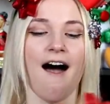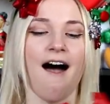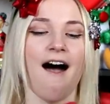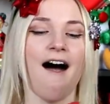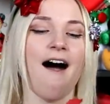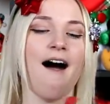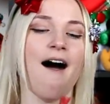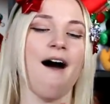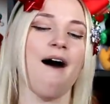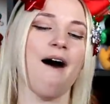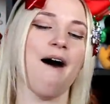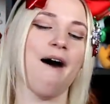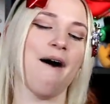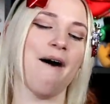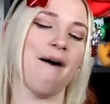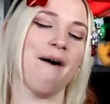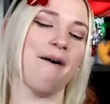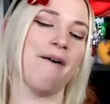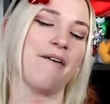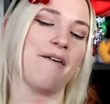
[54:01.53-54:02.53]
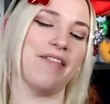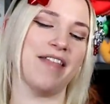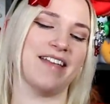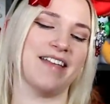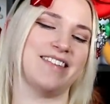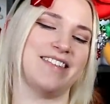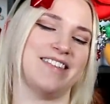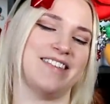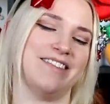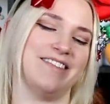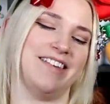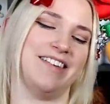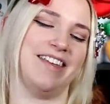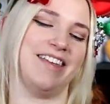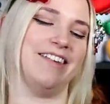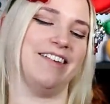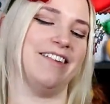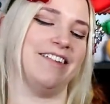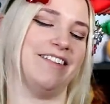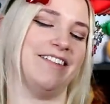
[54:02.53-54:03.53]
Oh, that's so
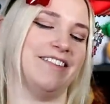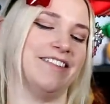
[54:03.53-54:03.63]
cute.